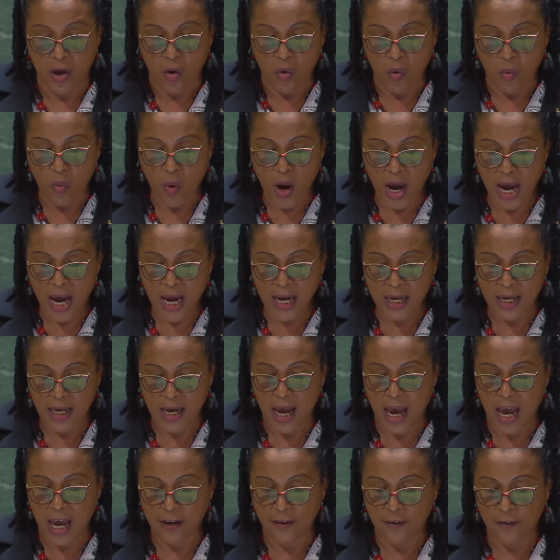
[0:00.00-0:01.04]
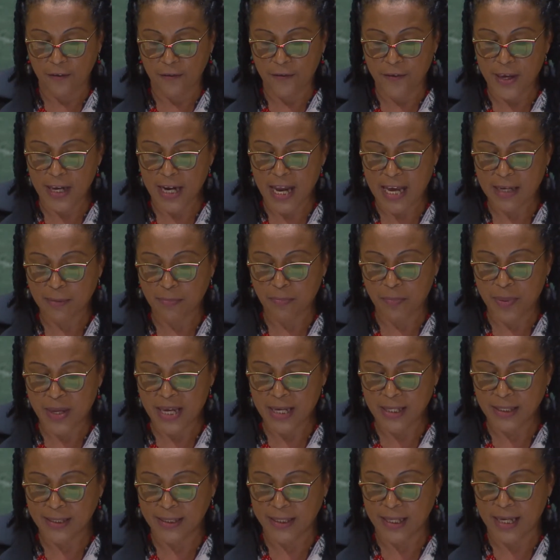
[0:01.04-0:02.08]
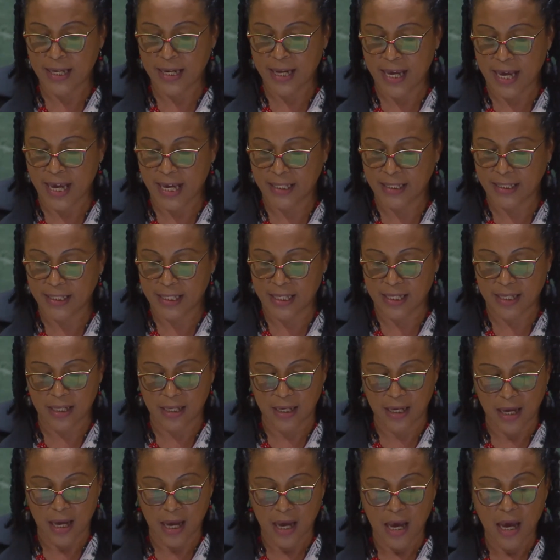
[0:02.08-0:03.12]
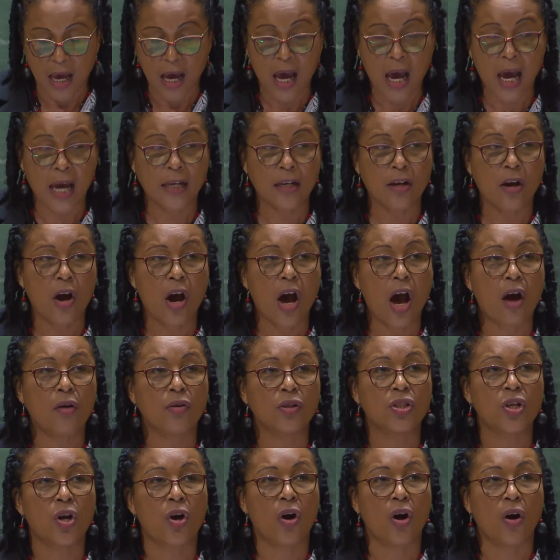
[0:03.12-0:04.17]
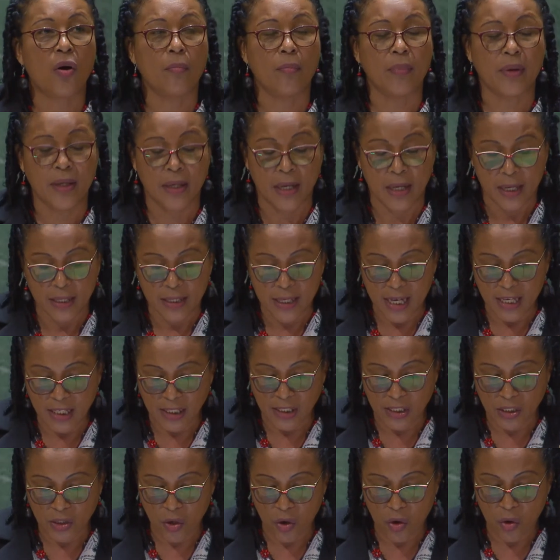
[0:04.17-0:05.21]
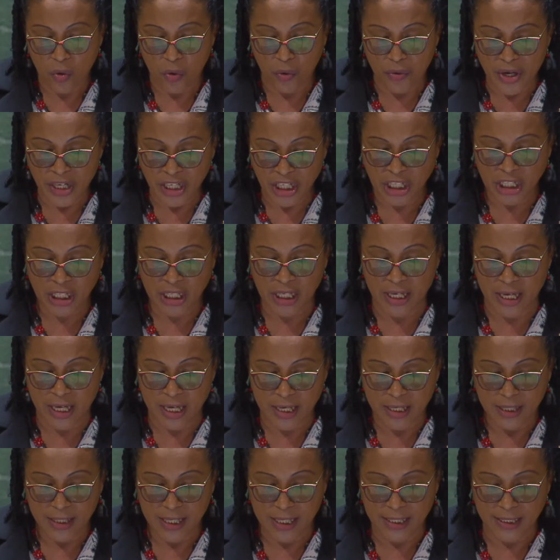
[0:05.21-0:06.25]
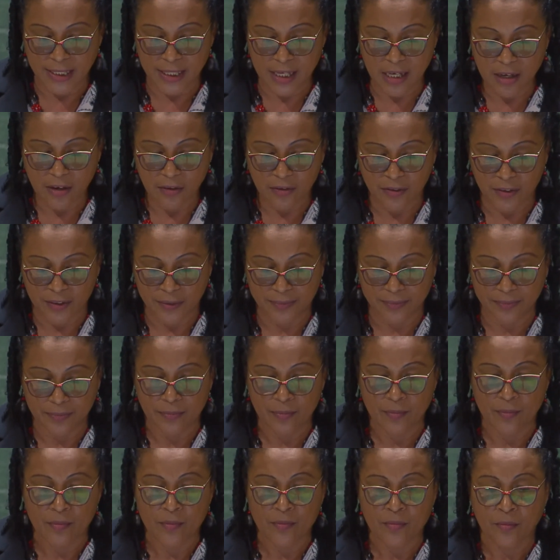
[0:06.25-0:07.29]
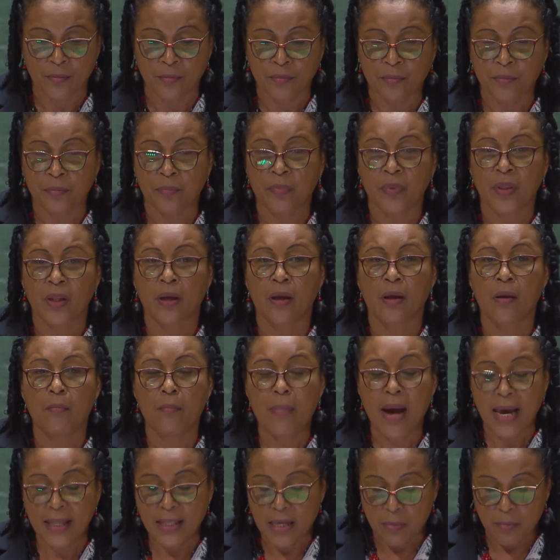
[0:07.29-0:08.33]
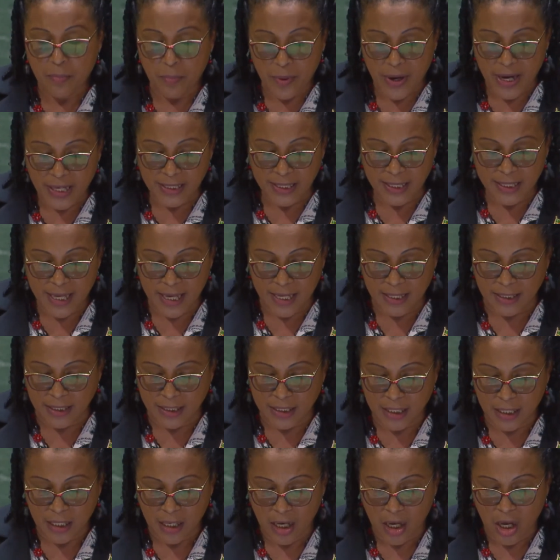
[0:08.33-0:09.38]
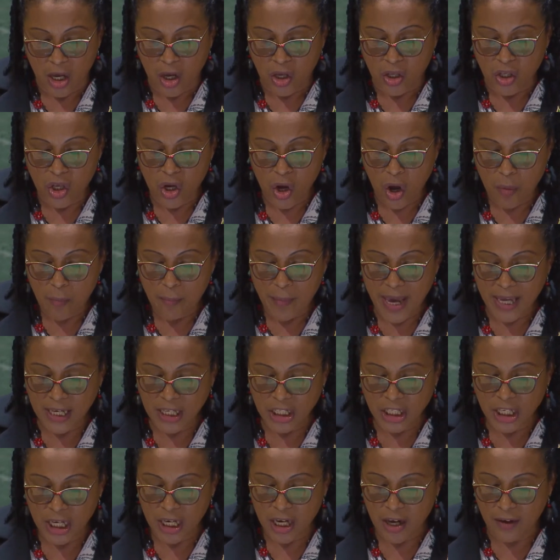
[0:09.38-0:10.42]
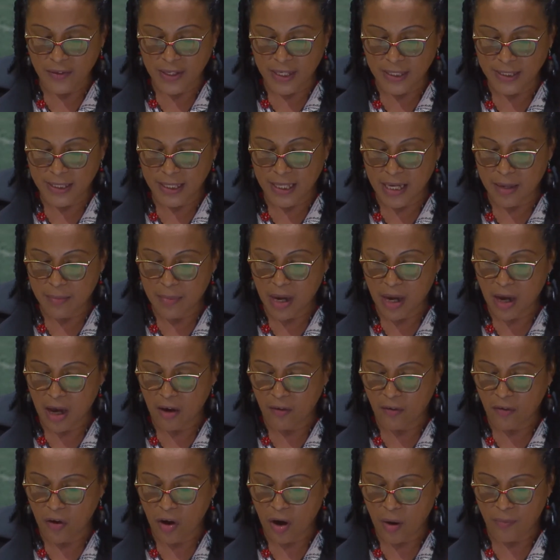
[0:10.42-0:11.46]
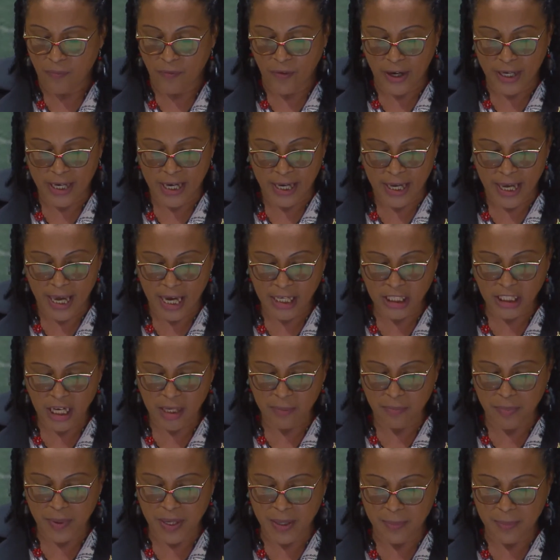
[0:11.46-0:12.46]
work, and feel at peace in Haiti, an outcome they so richly deserve. Madam President, no mention of this glimmer of hope for the Haitian